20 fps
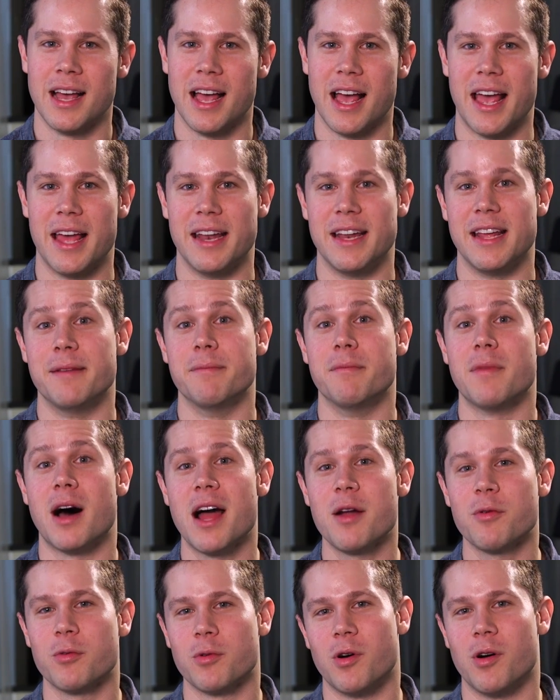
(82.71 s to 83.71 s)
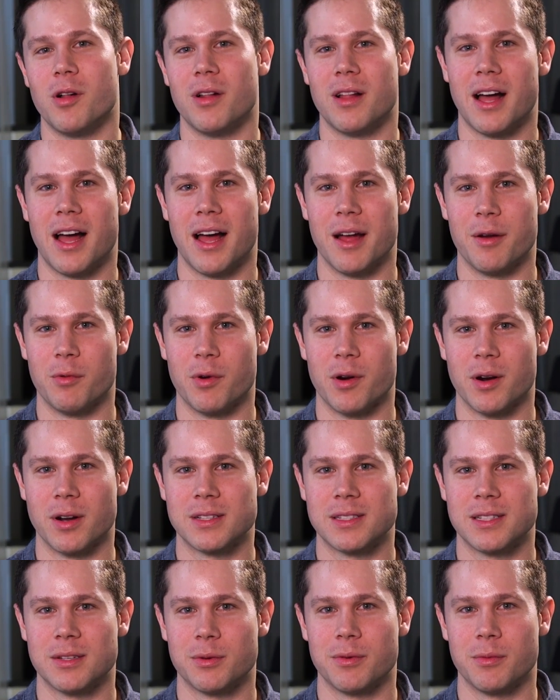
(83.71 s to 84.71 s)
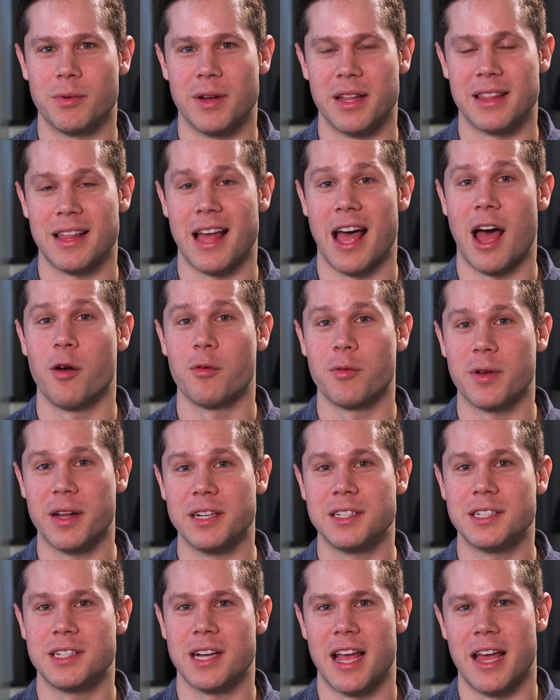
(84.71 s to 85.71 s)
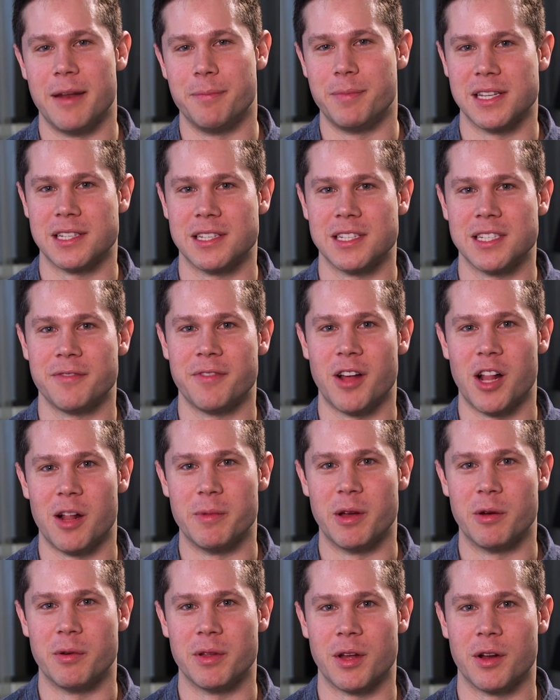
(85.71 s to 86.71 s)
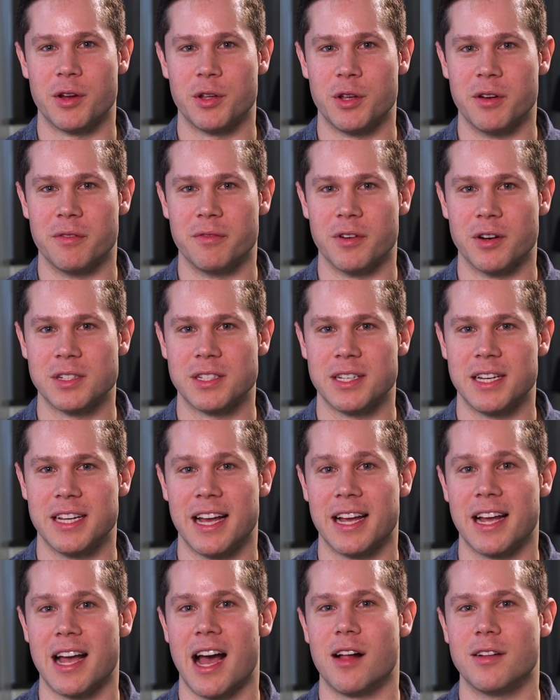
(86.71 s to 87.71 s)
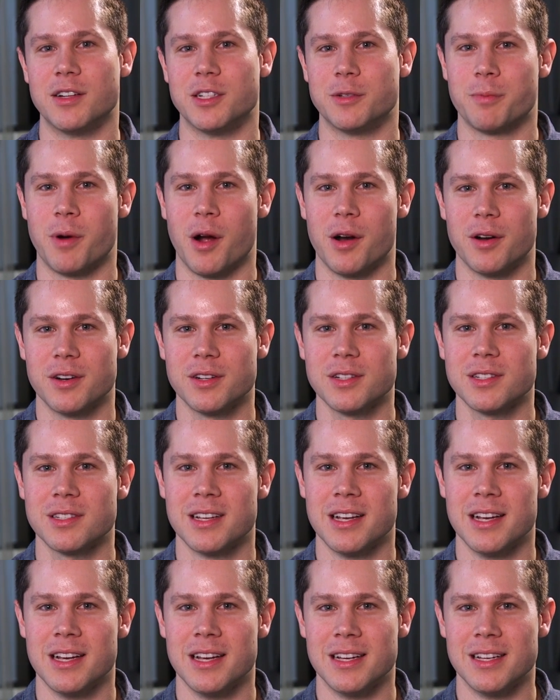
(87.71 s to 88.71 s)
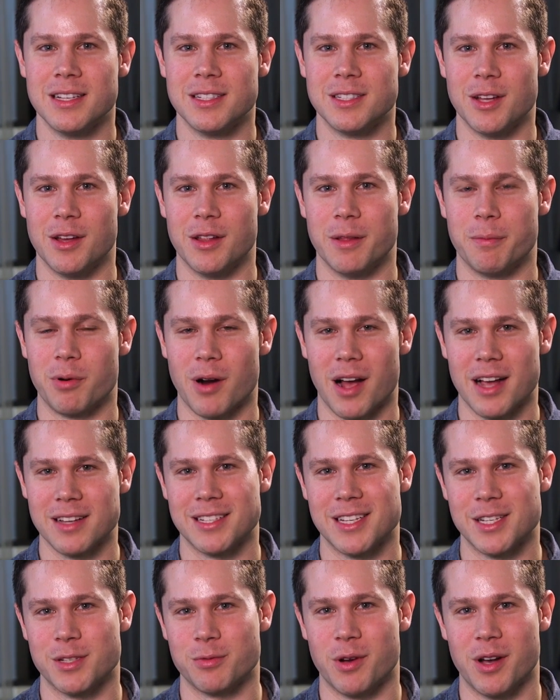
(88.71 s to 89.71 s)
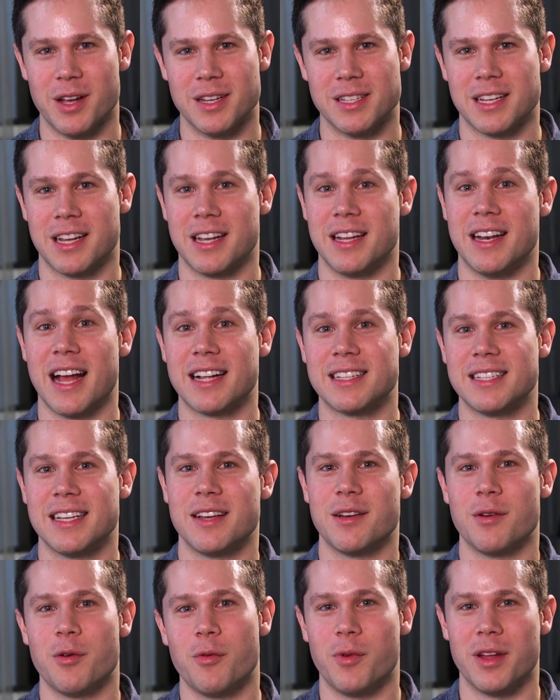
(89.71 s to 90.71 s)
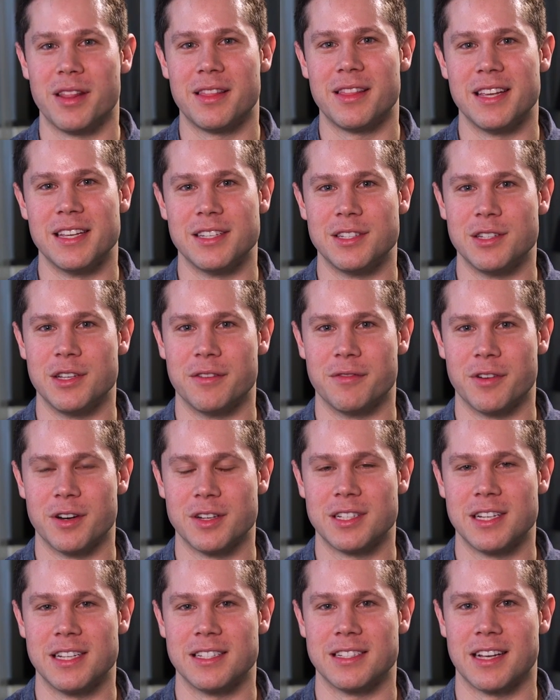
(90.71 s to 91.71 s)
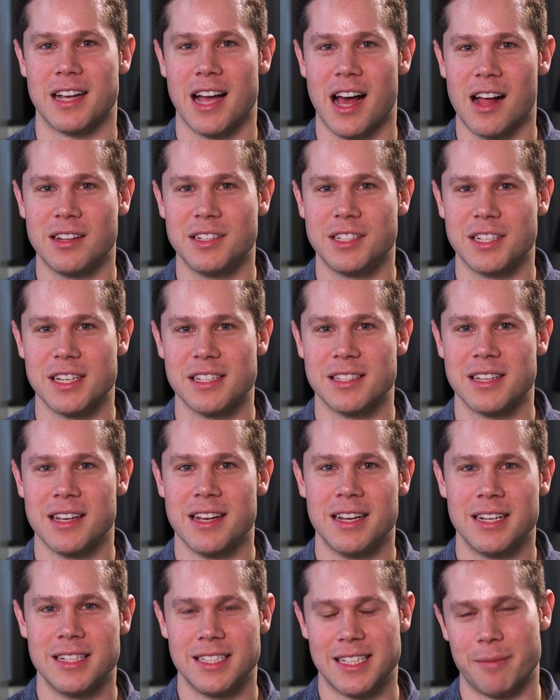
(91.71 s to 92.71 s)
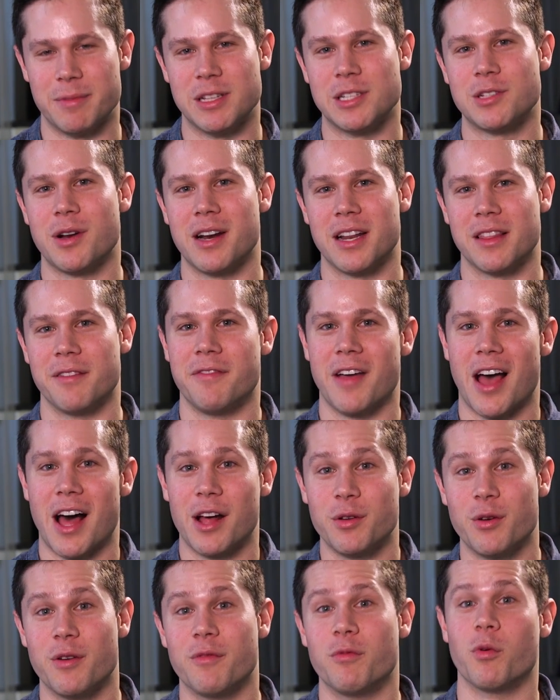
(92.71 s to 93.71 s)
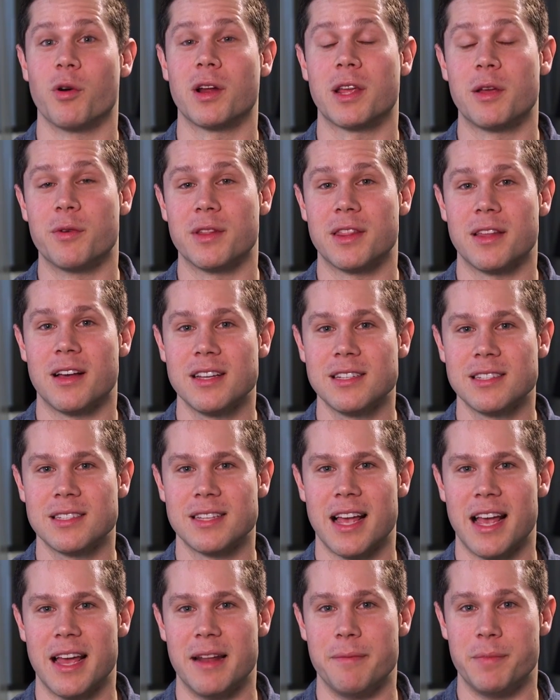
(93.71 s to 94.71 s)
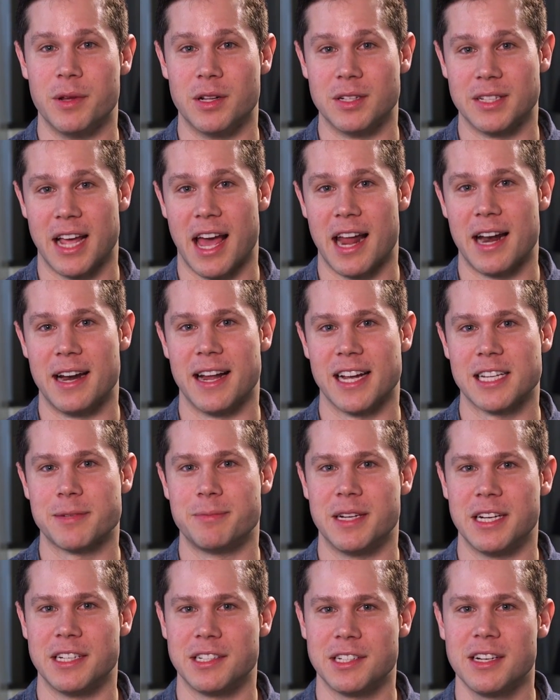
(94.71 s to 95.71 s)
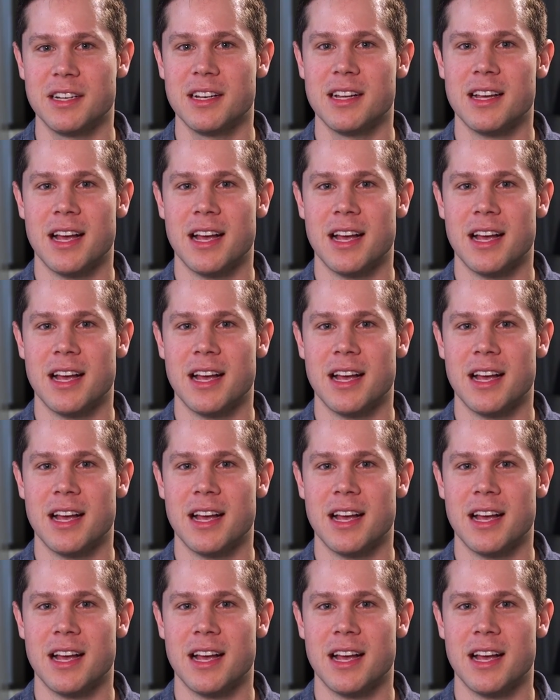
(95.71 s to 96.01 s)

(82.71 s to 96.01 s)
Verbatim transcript: And in my role, I worked with outreach and business development with our university and college partners. So the process was connecting with these universities and colleges demonstrating the value of working with us and building out an expedition.